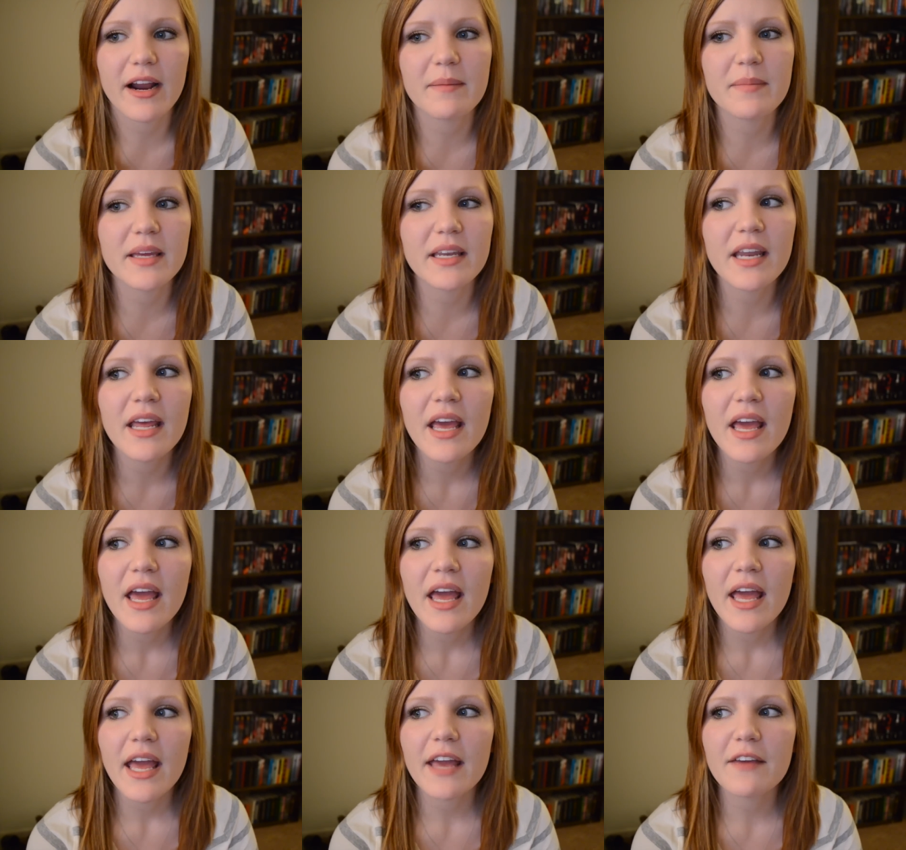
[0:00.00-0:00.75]
I mean,
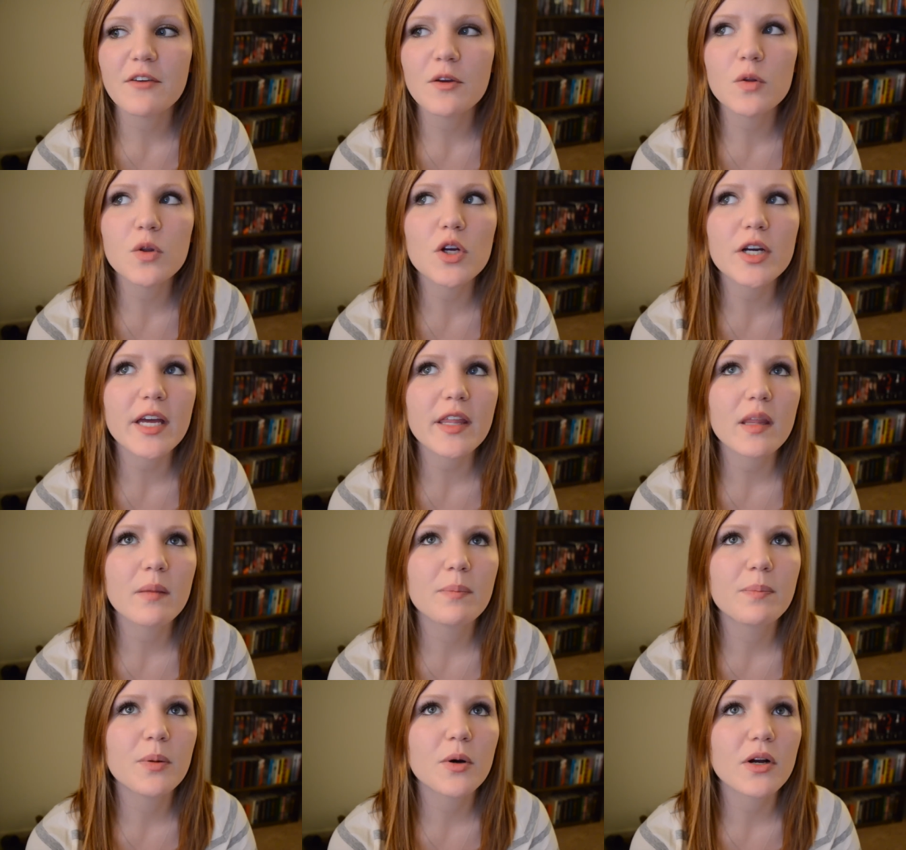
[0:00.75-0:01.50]
if you look at
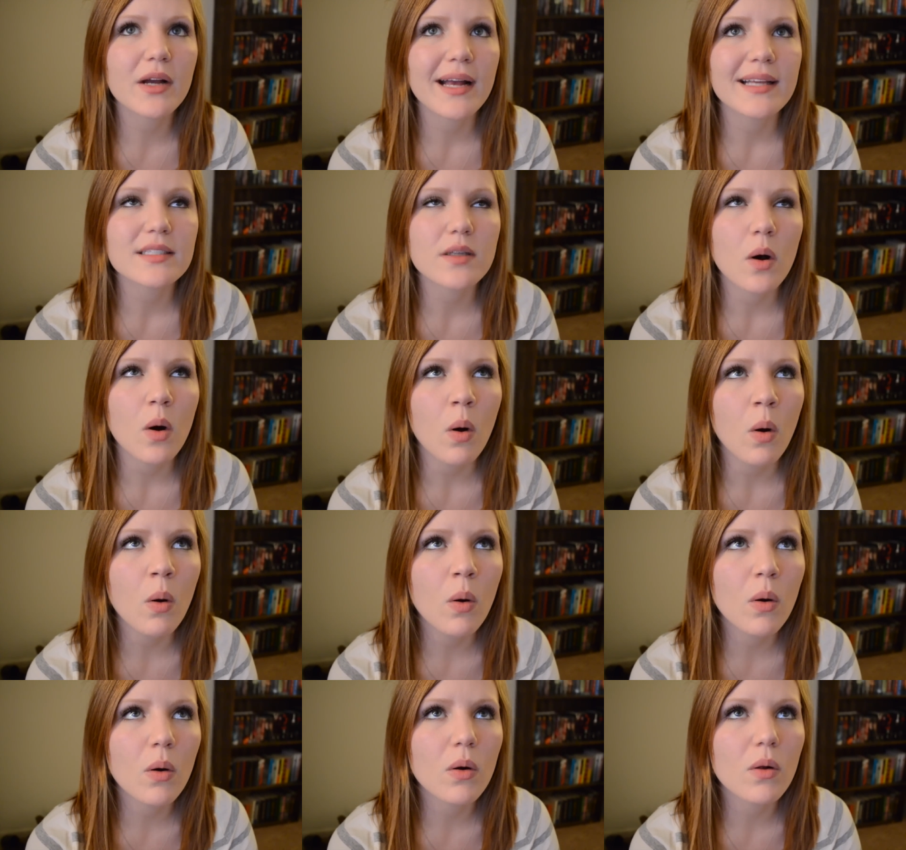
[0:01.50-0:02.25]
the book as a
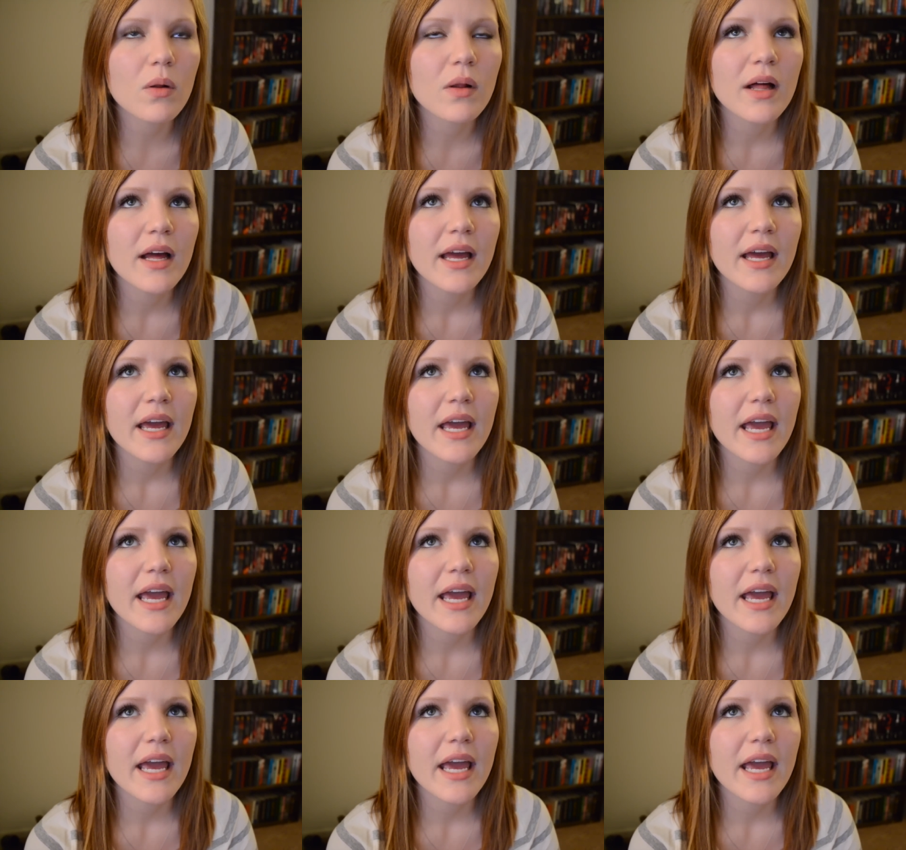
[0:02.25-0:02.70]
whole,